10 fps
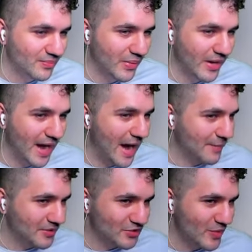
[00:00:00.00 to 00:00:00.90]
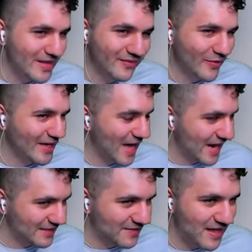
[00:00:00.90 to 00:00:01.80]
But I'm going to swing. We got to
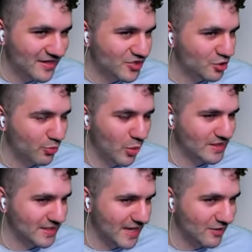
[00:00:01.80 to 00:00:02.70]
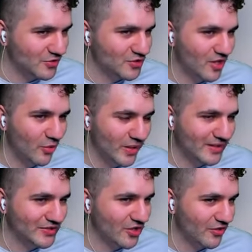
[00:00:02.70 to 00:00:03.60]
get that initial poison counter so that we
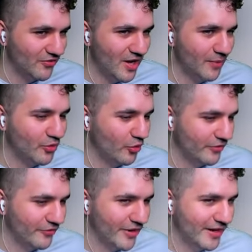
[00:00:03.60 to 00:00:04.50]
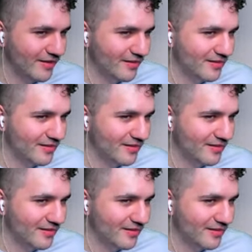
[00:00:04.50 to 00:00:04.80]
can start uh, proliferating.